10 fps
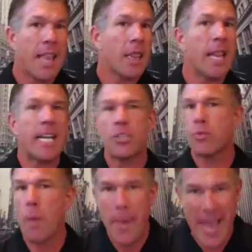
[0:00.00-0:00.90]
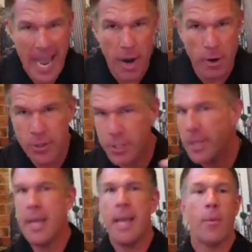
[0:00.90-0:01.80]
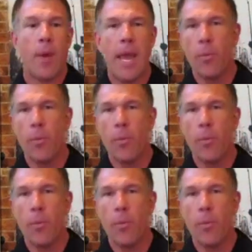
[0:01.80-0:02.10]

less repairs, right?